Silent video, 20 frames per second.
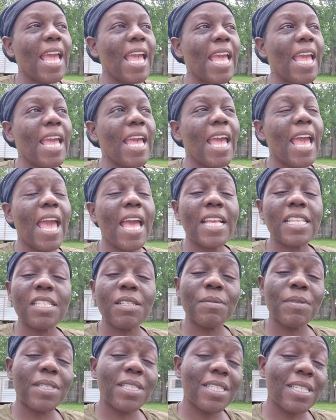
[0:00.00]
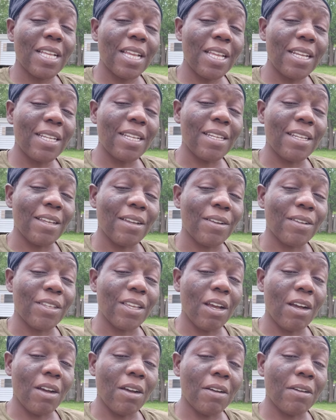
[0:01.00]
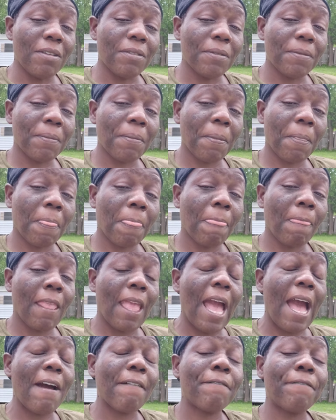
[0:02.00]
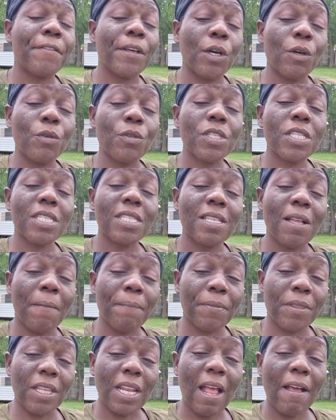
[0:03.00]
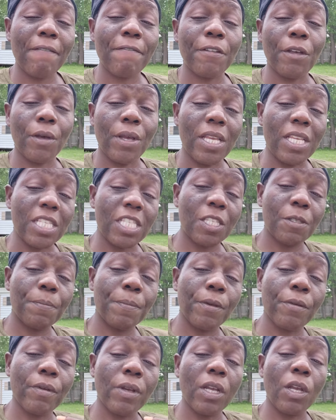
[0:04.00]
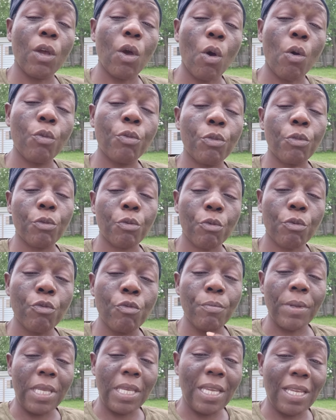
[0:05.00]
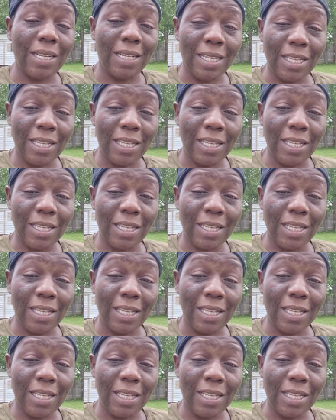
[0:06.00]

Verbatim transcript: And as I'm standing there, y'all, I felt something. I felt a spirit go through me